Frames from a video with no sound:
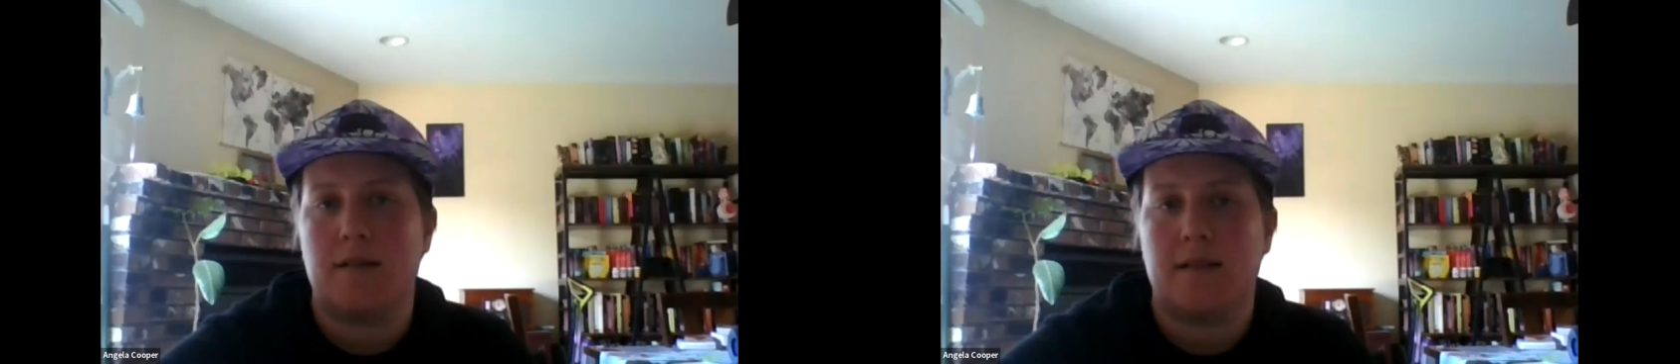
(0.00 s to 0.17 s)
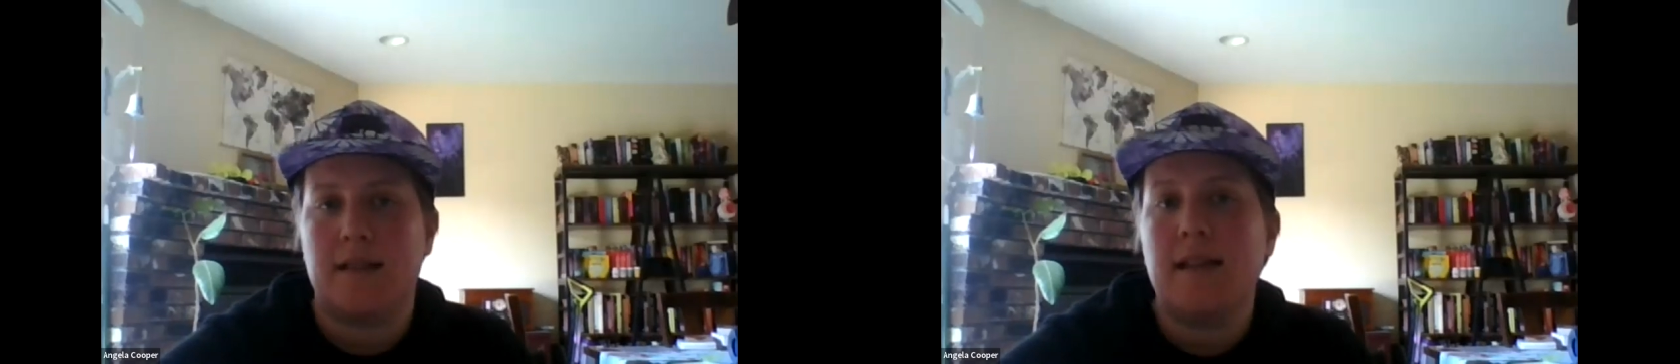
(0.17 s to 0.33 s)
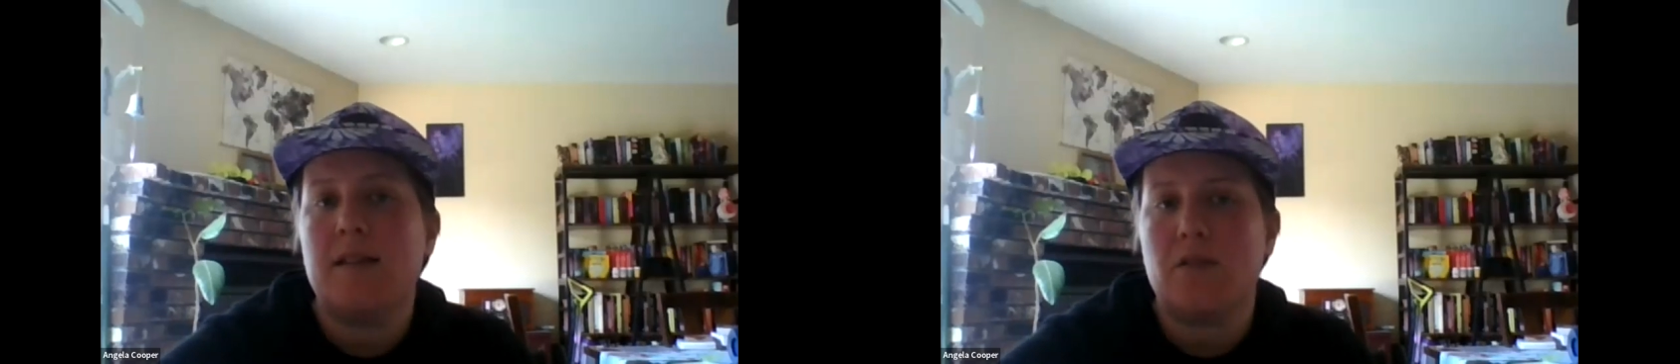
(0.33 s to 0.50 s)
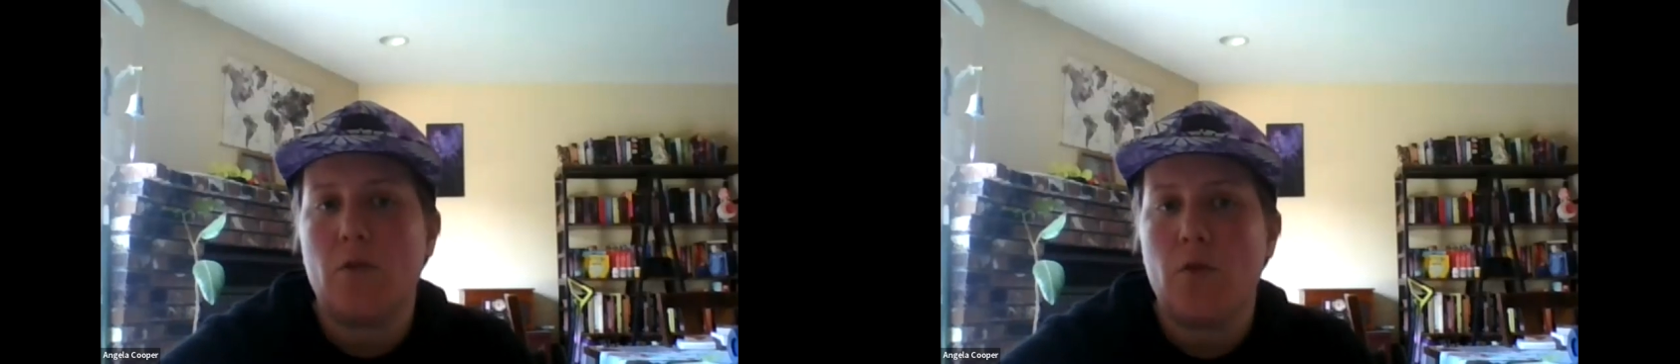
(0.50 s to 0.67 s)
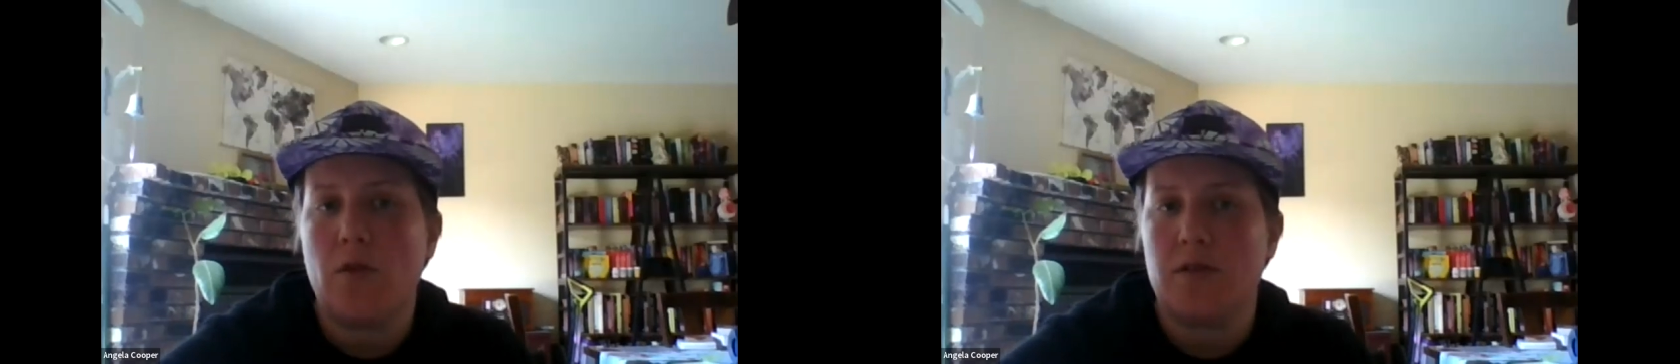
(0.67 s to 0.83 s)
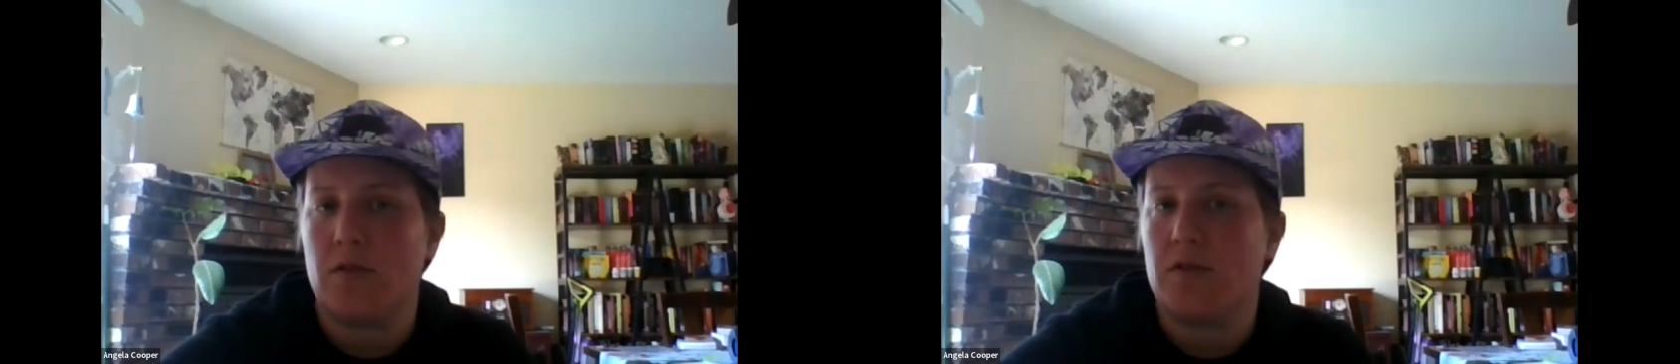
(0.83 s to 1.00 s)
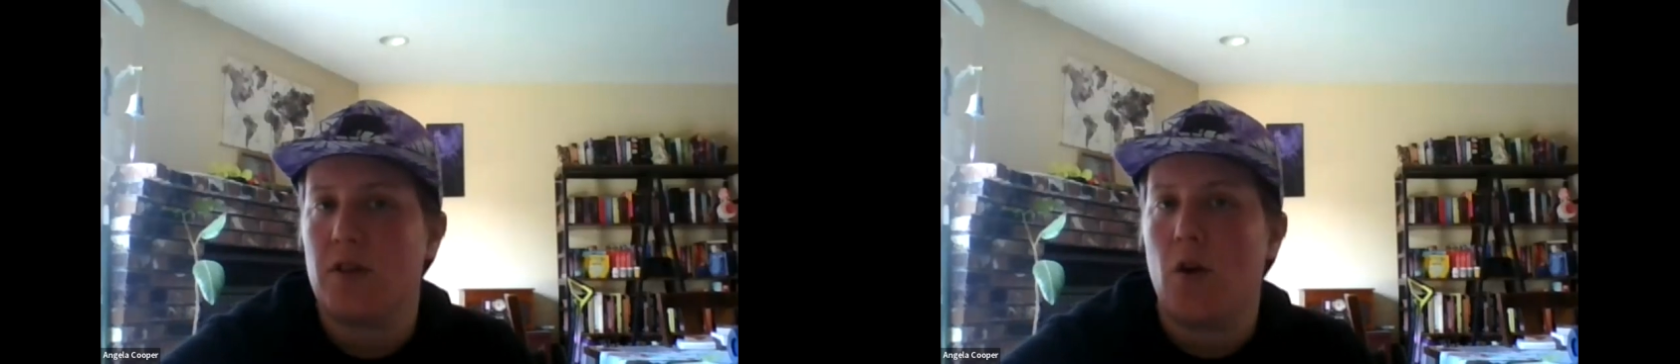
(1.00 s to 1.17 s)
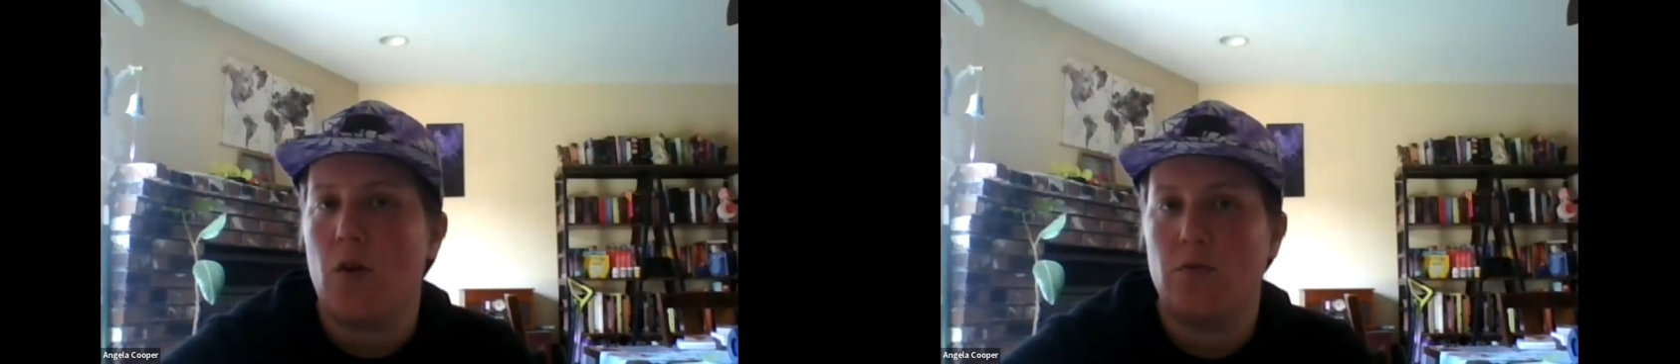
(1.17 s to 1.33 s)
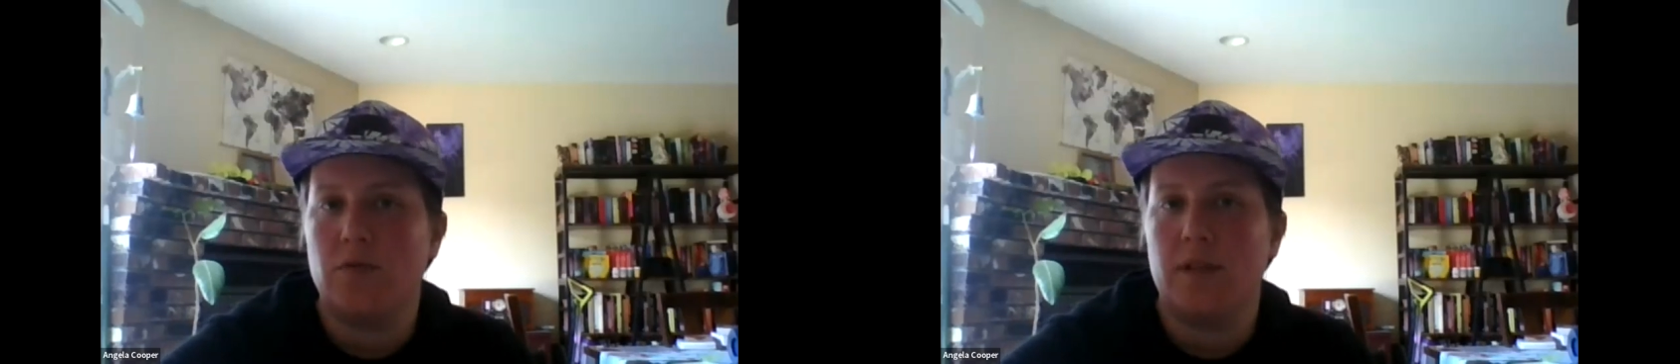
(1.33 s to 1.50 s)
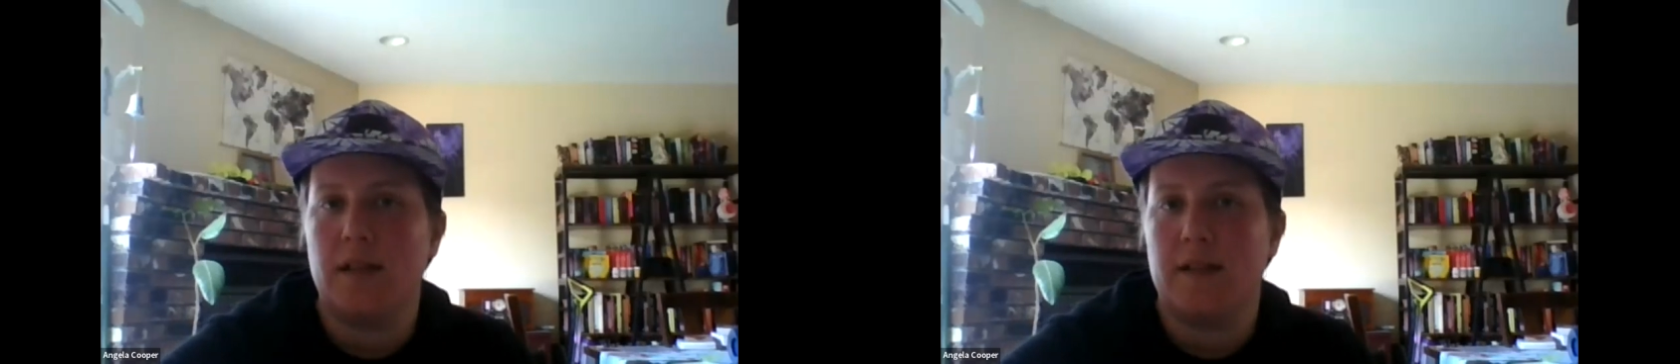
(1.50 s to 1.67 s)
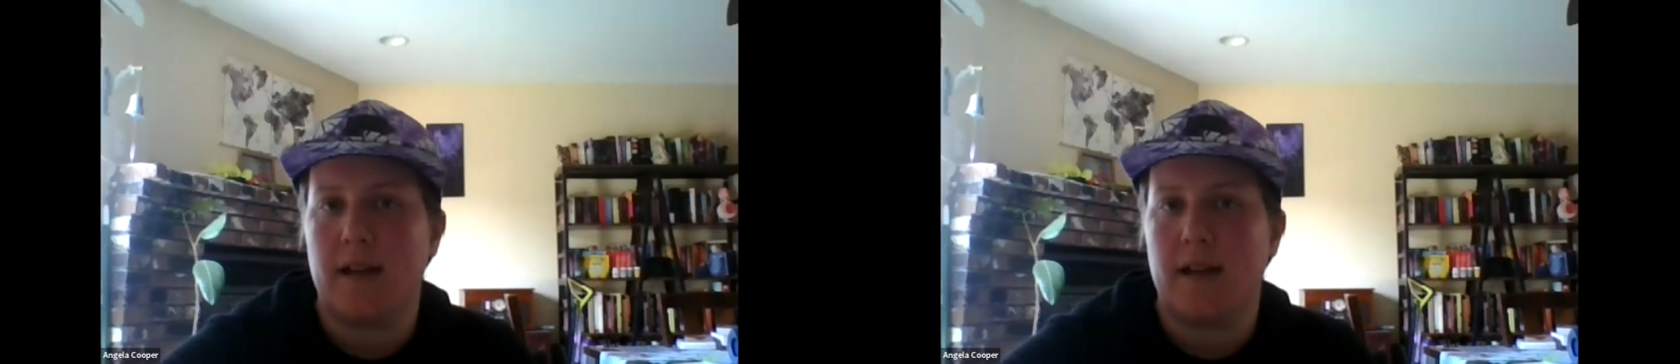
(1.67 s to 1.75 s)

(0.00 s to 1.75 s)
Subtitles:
Z-scores are the only